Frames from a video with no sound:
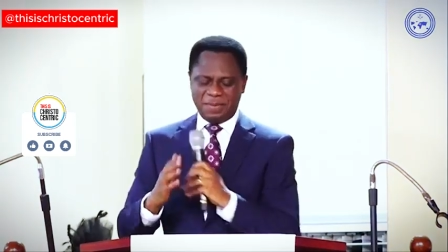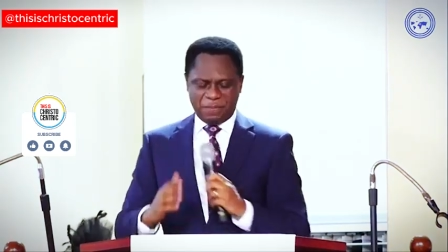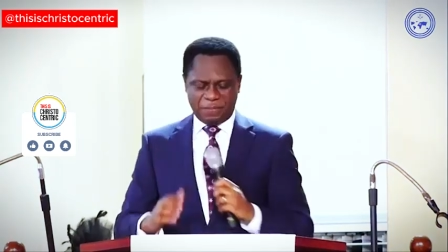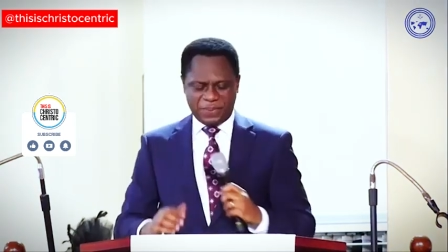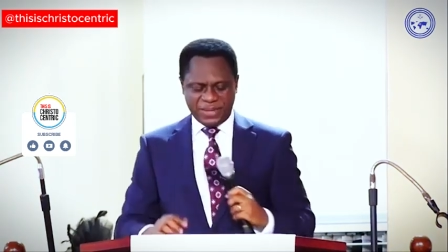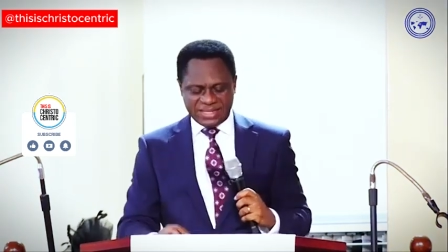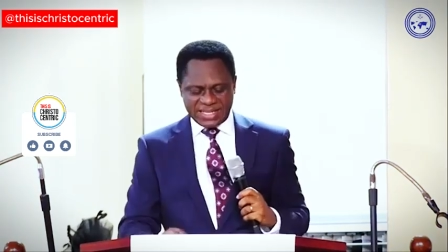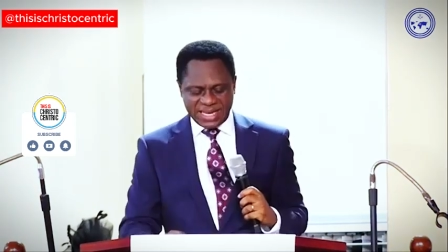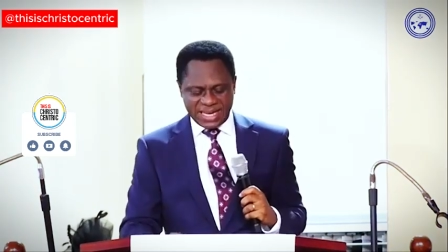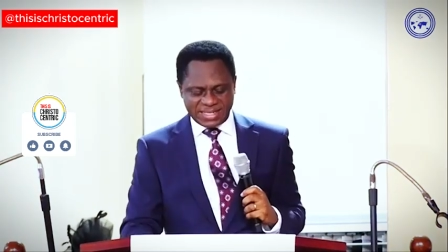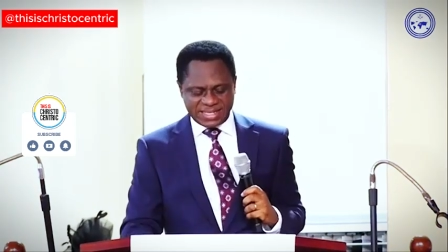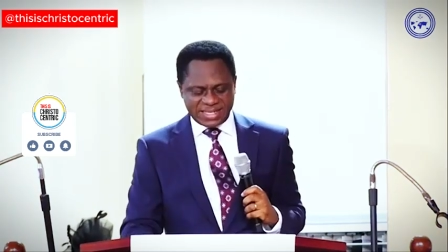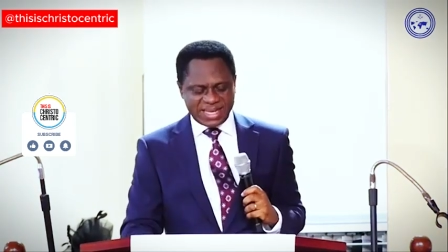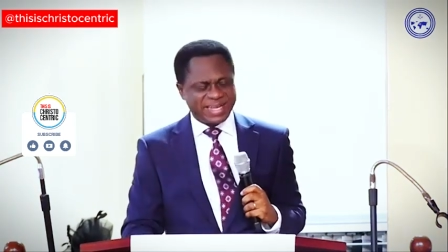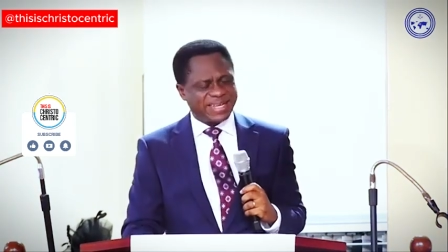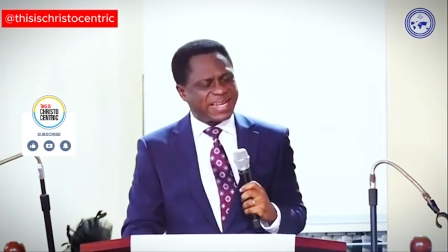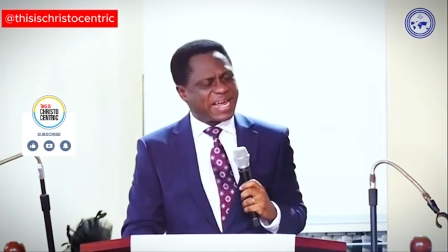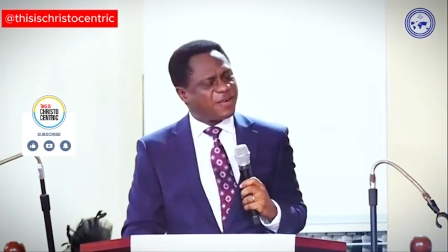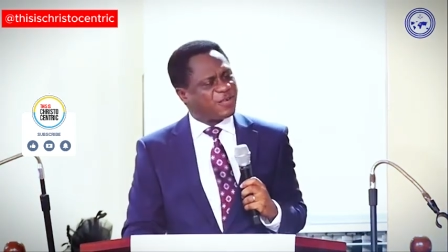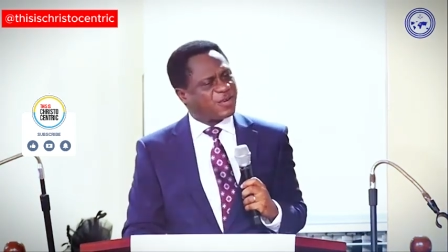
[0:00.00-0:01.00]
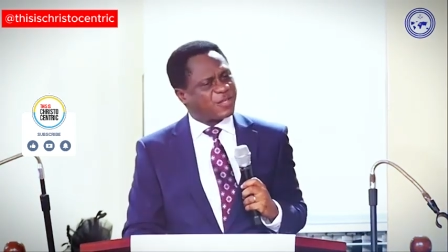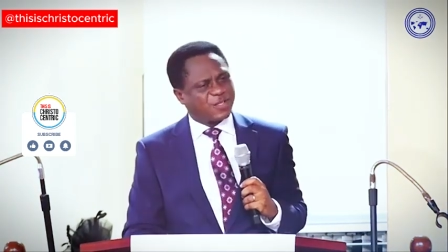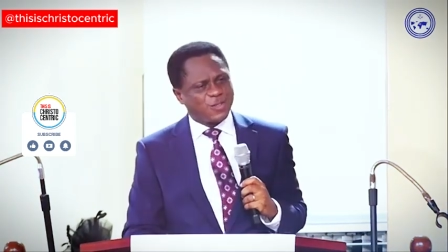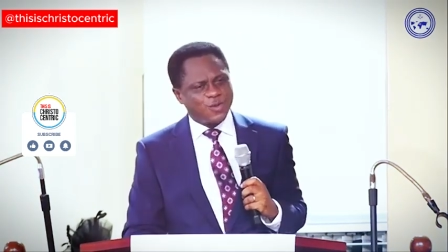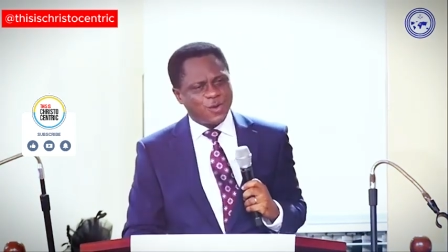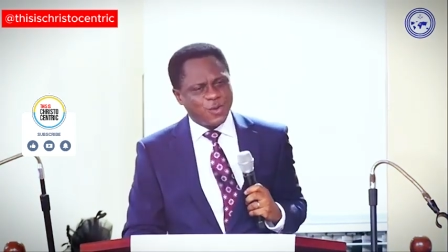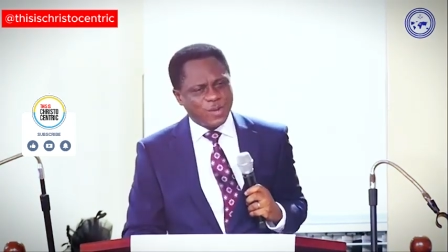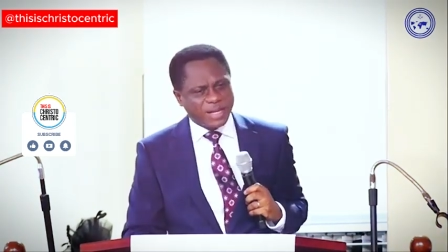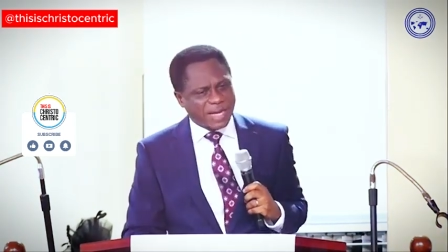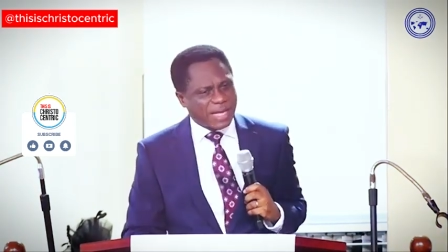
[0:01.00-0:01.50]
Peter said, There is
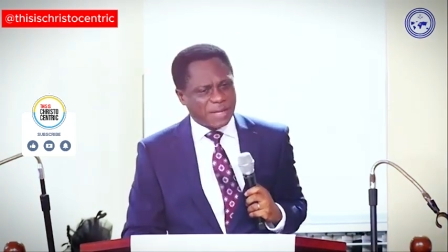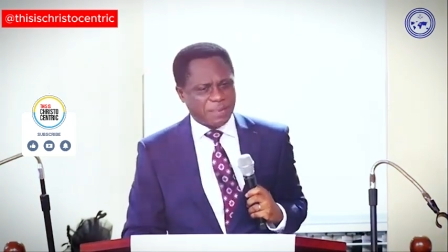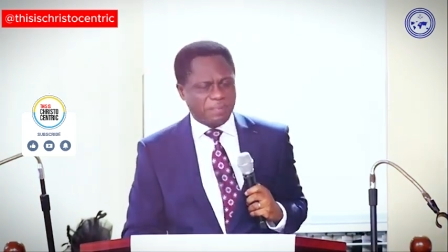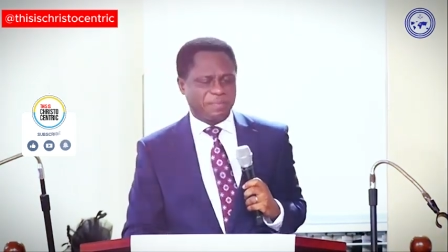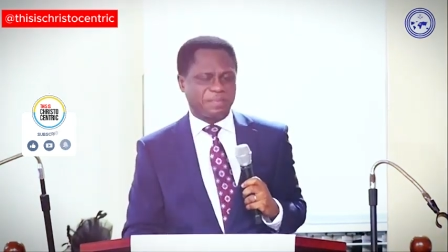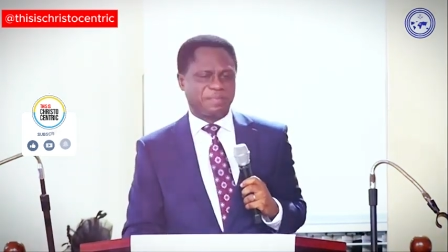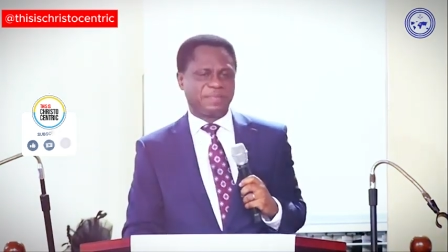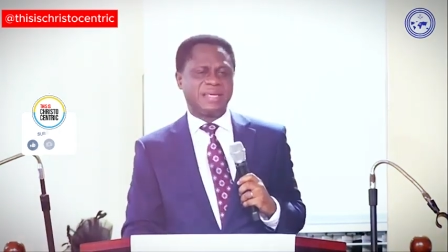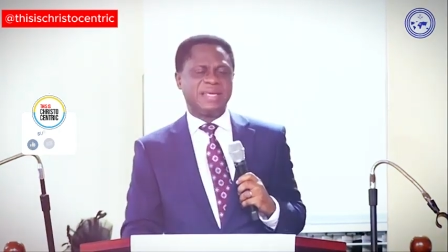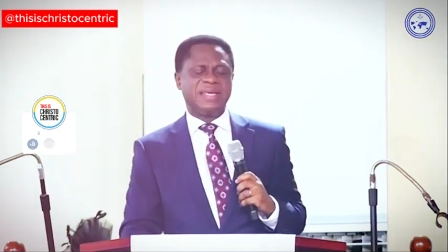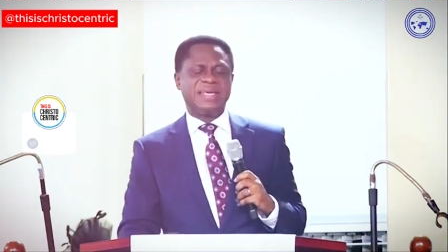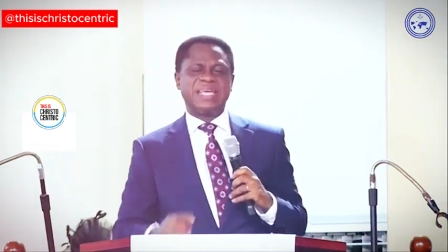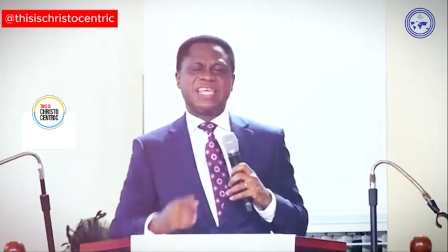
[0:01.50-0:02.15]
no name